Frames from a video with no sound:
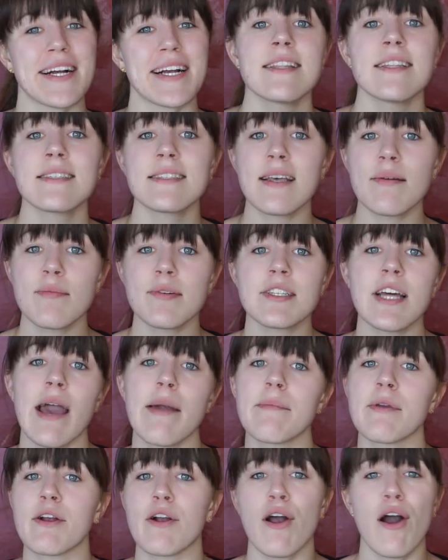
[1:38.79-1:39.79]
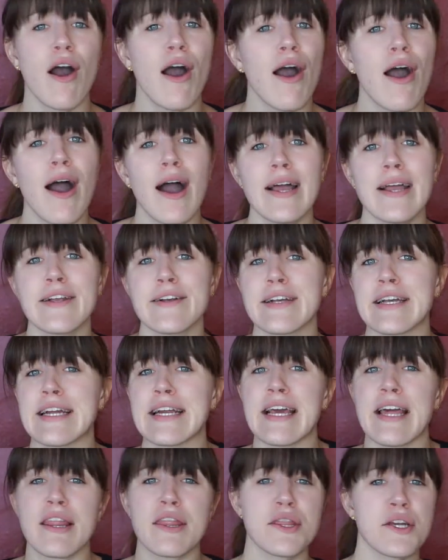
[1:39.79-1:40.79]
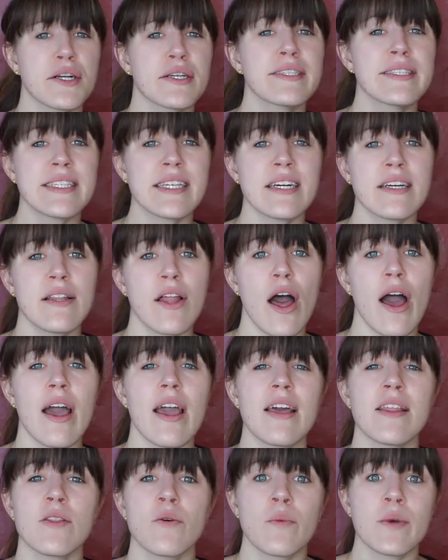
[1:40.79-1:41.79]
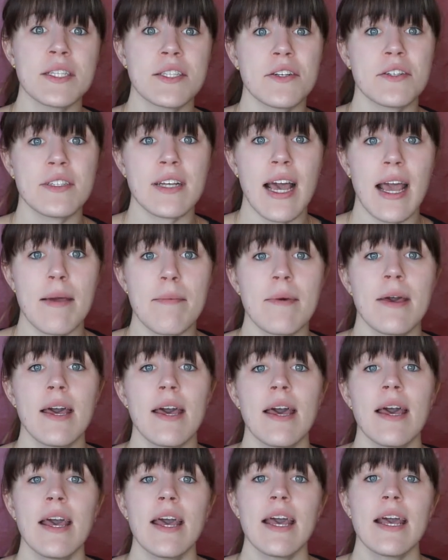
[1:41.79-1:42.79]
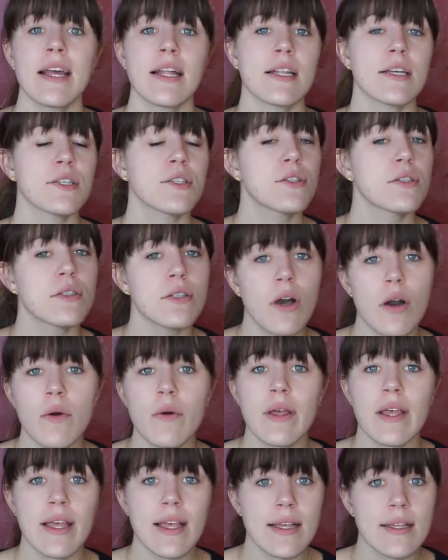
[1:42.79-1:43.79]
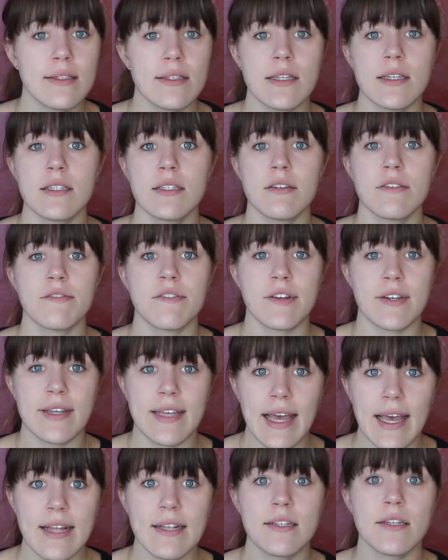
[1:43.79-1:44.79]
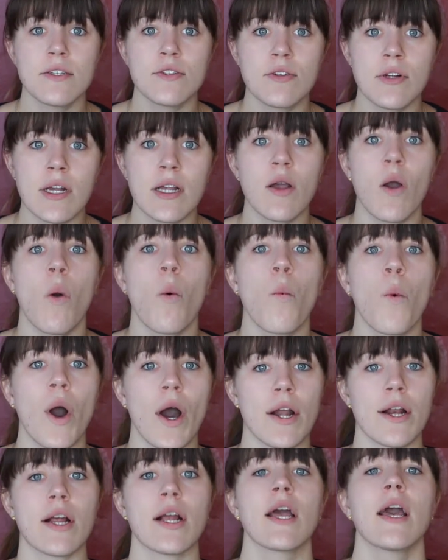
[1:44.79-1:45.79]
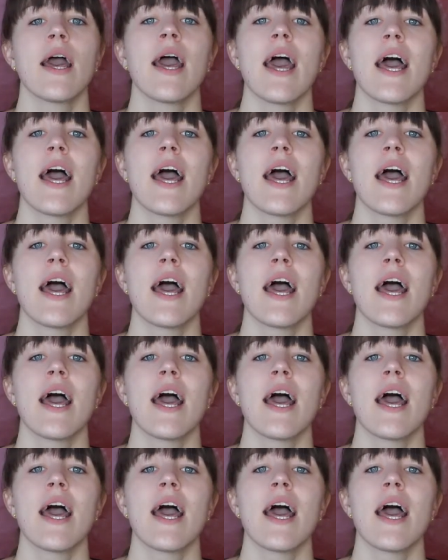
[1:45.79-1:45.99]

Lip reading: In the summertime, you're hot, you're getting thirsty a lot. In the wintertime, it is so easy to forget to drink water.